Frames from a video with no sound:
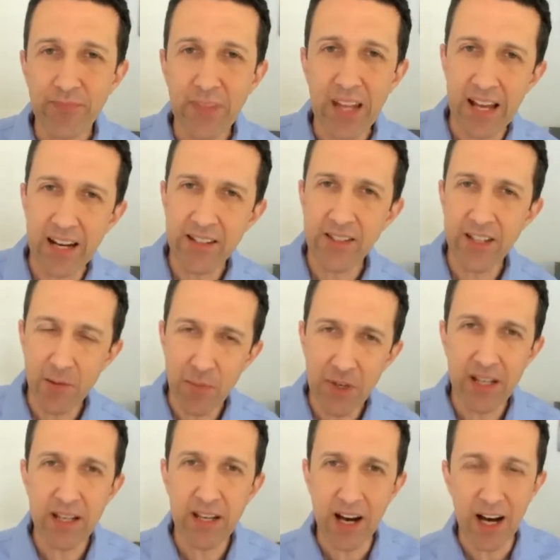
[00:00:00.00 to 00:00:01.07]
And it's going to
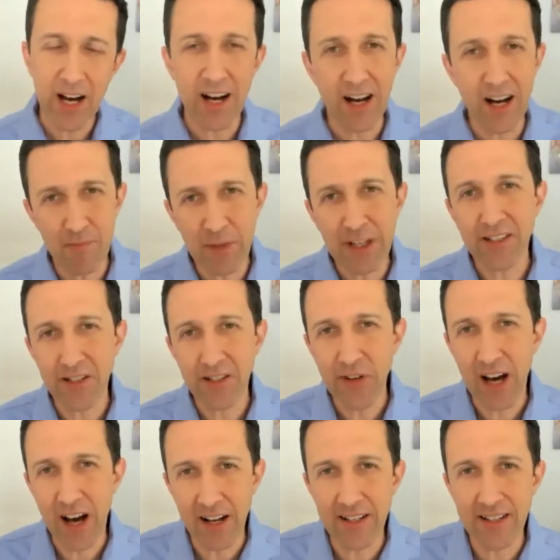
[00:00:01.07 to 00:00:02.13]
be a mix of
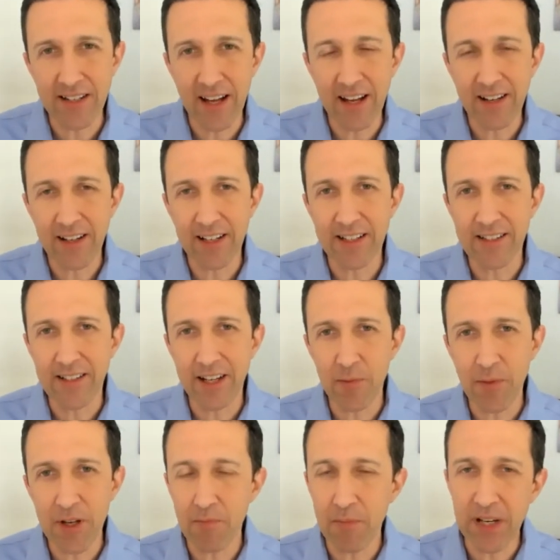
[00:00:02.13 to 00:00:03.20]
content. It's going to
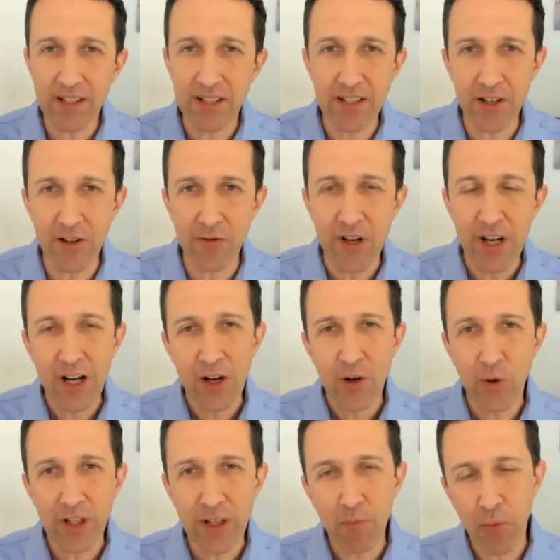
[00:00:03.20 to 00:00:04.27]
be a mix of
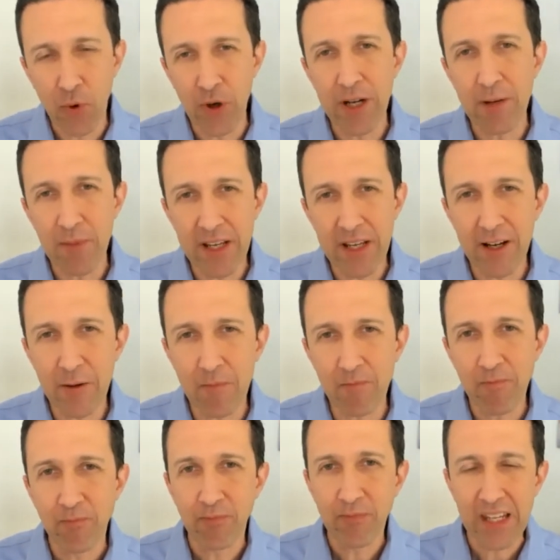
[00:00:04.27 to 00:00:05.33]
really premium,
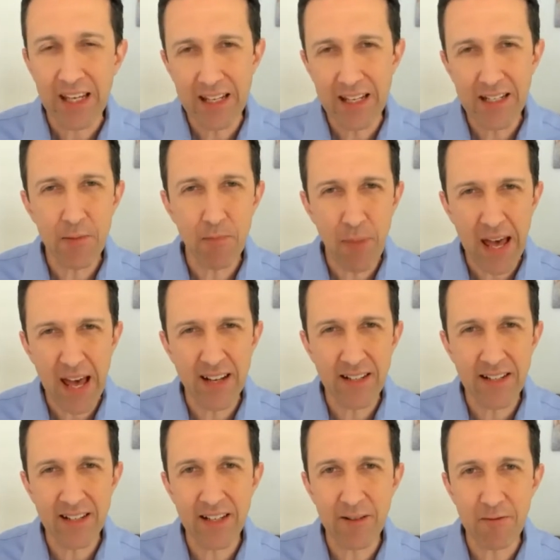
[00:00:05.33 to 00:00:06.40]

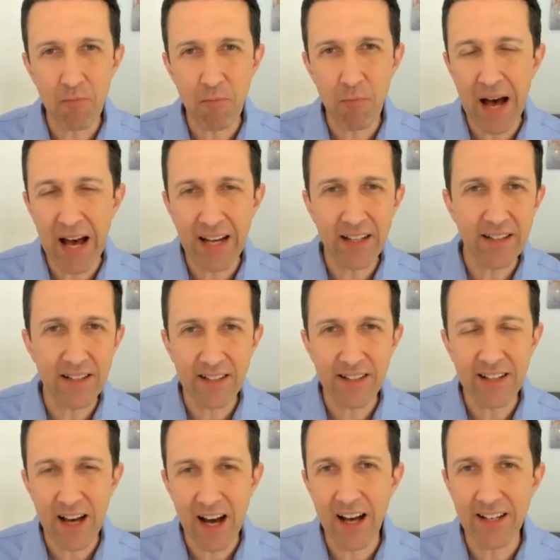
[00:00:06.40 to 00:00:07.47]

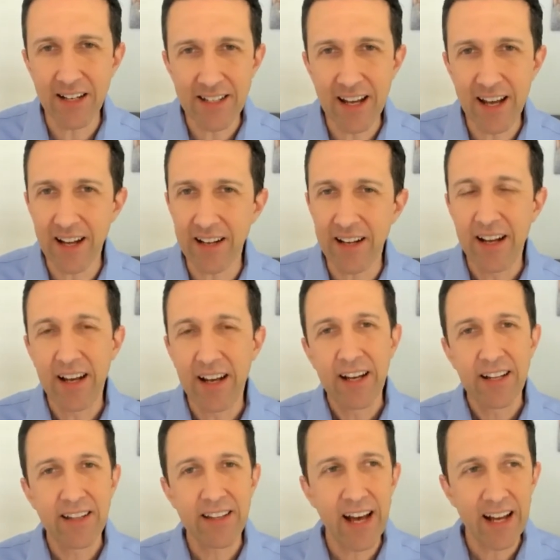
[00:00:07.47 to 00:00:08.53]
independent-minded content
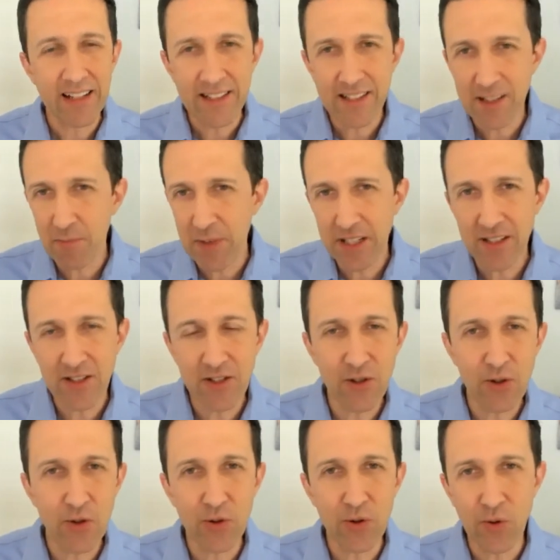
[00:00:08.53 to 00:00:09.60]
that speaks
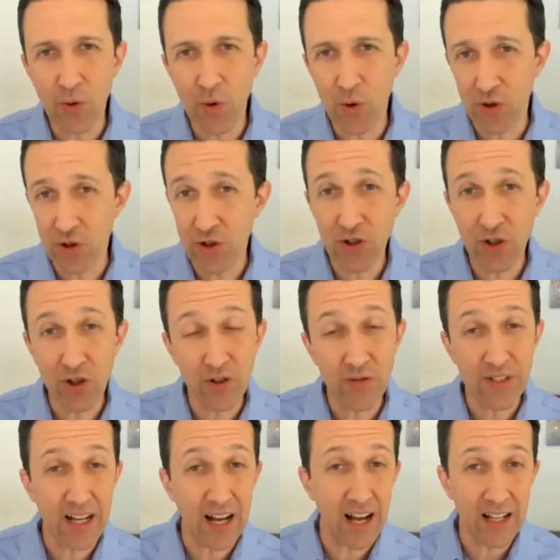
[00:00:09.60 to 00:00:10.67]
to or
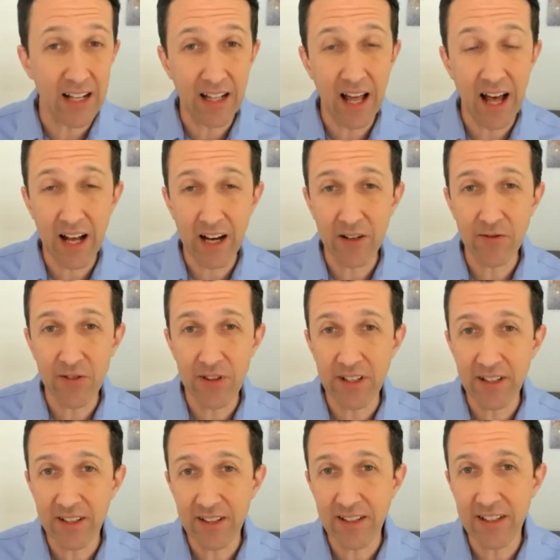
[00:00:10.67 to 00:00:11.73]
serves a lot of
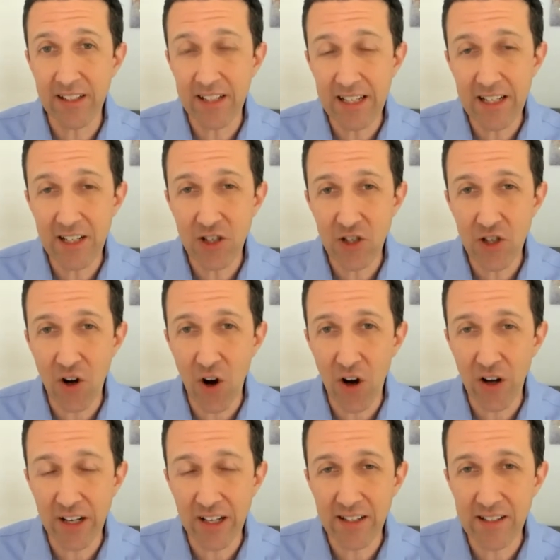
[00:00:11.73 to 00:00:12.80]
the niche
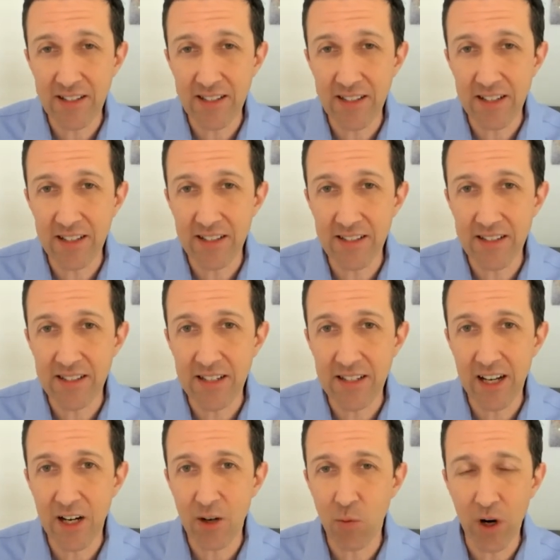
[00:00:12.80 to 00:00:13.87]
audiences
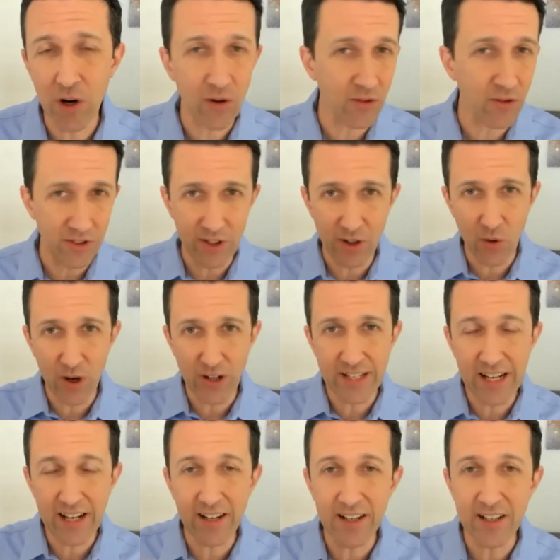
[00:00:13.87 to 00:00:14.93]
where, you know, our
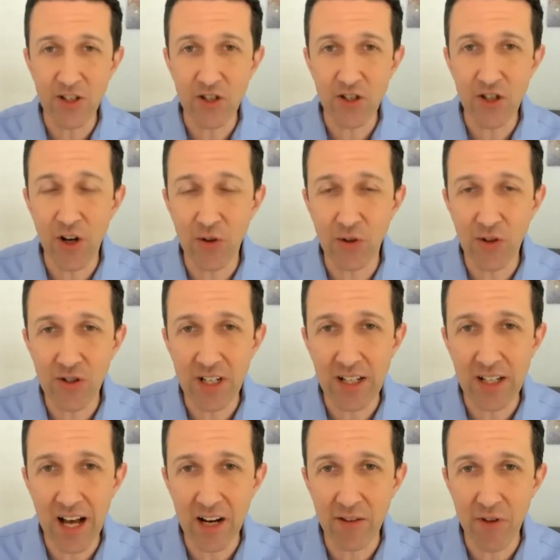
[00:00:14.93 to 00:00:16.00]
data has shown there's a
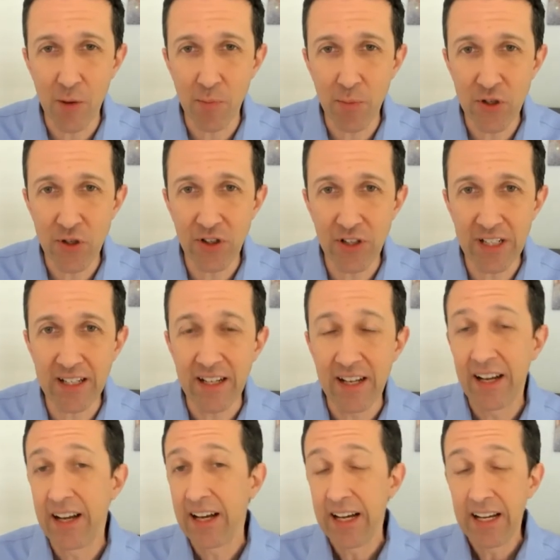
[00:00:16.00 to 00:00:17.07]
lot of opportunity.
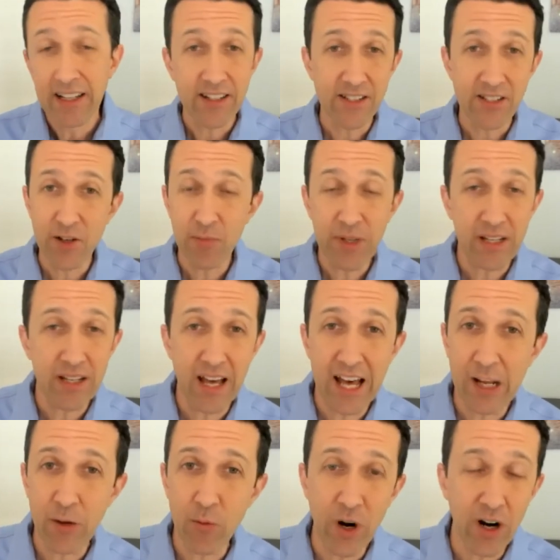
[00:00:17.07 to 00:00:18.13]
This could be
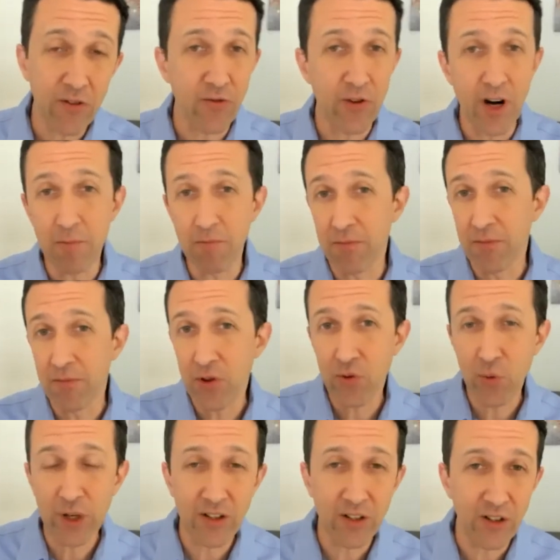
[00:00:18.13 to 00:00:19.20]
anywhere from
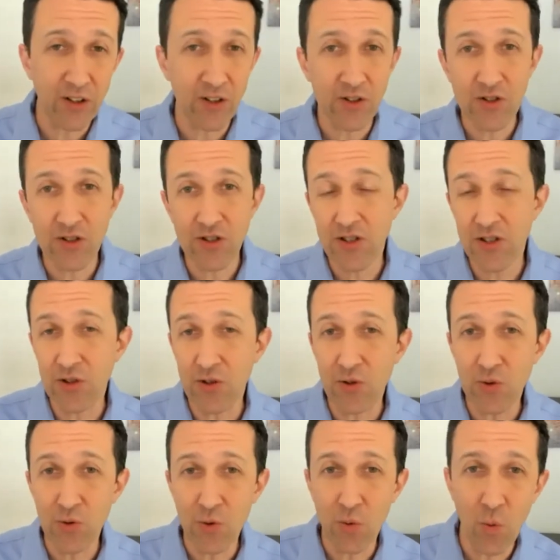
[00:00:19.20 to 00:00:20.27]
thrillers
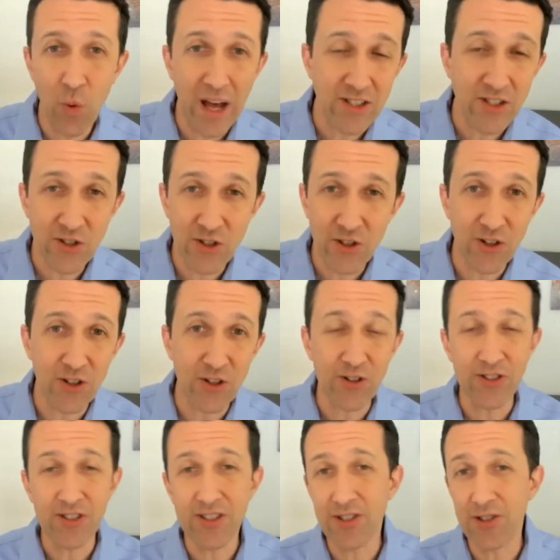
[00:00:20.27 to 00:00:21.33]
to
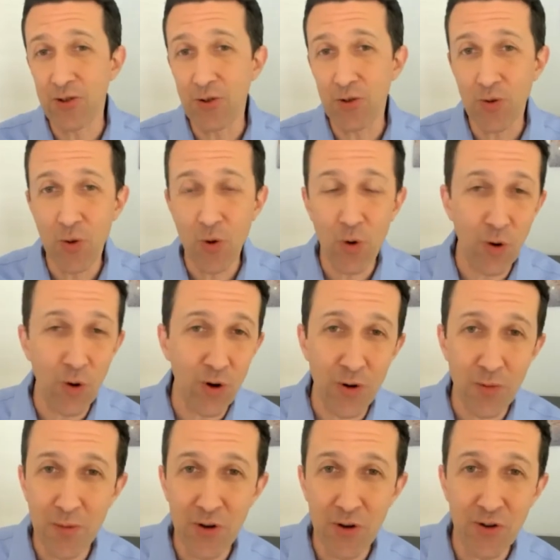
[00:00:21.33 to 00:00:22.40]
Westerns to horror
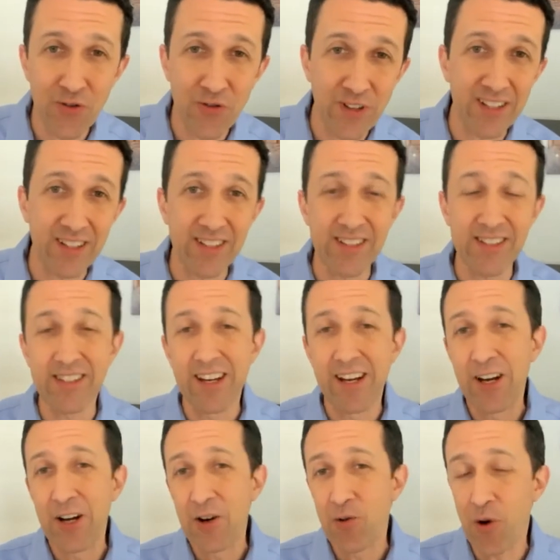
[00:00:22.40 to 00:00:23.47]
movies,
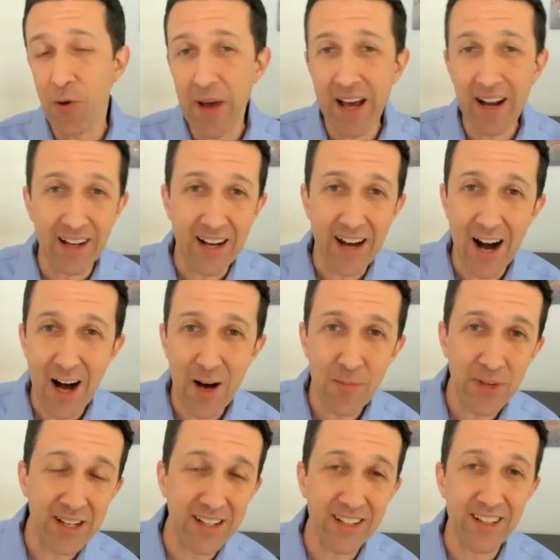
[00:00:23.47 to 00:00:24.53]
romantic
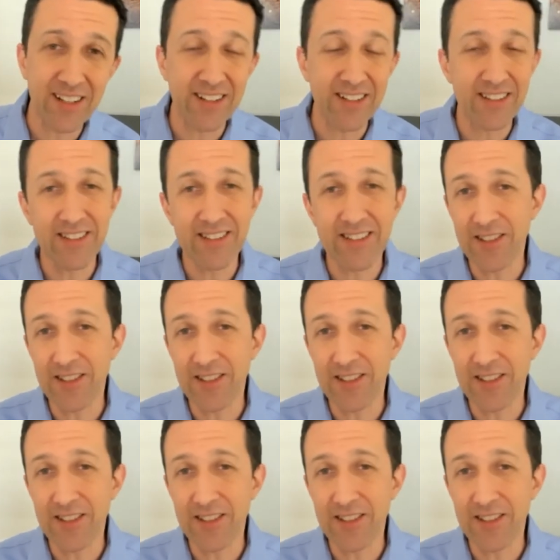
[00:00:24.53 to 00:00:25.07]
comedies,